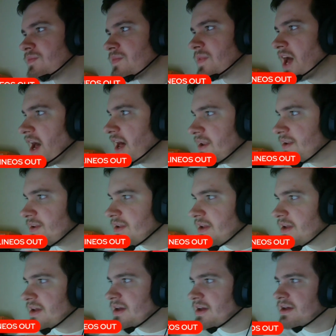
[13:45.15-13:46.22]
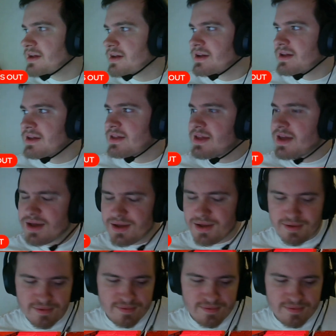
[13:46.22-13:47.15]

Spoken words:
And yeah,